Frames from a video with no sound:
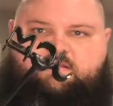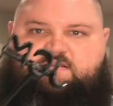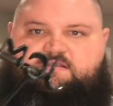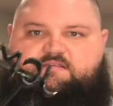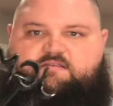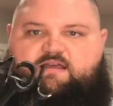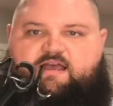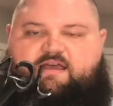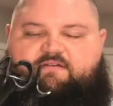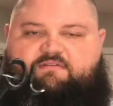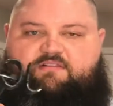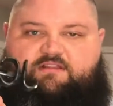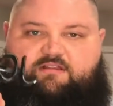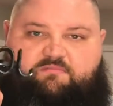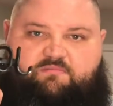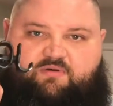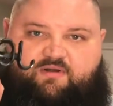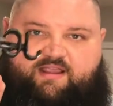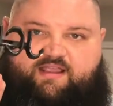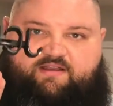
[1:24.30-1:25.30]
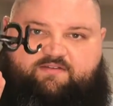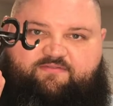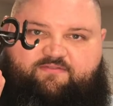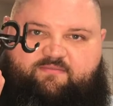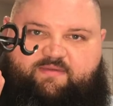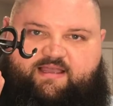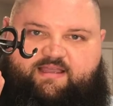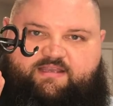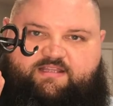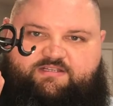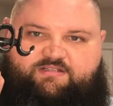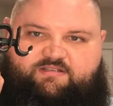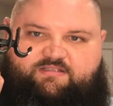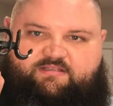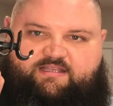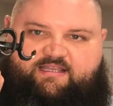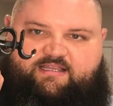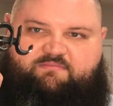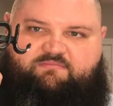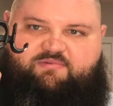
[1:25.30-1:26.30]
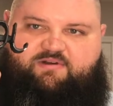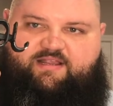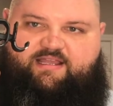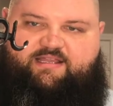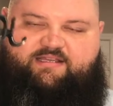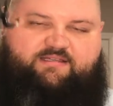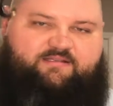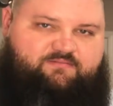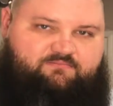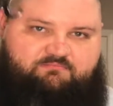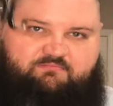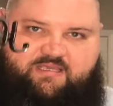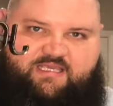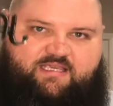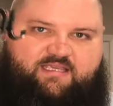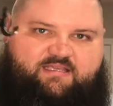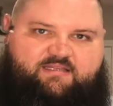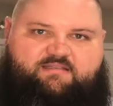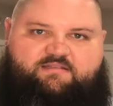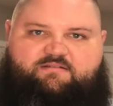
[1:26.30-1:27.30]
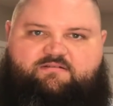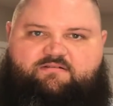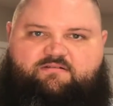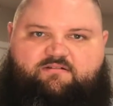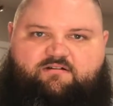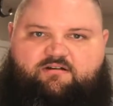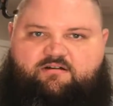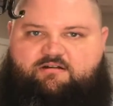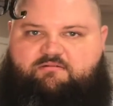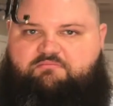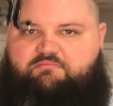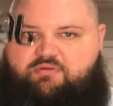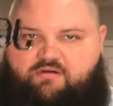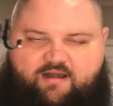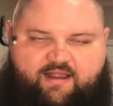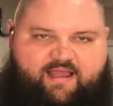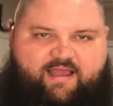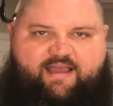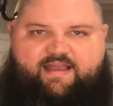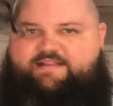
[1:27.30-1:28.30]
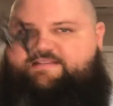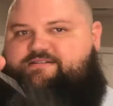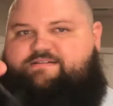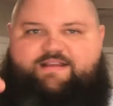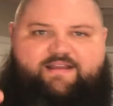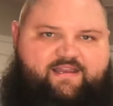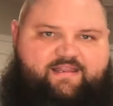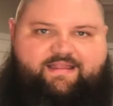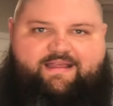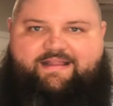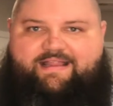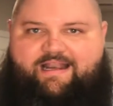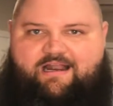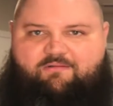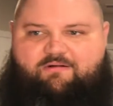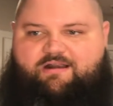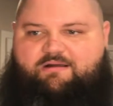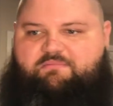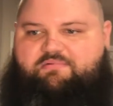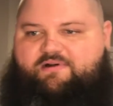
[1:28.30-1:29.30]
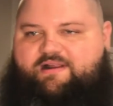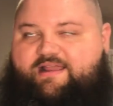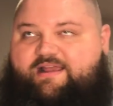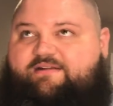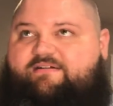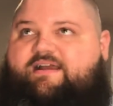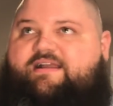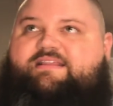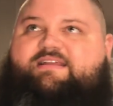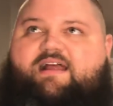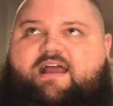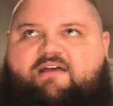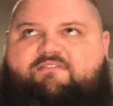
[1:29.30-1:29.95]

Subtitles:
So I have a little brand for my initials so I can brand meat or breads or anything that I want to brand right there.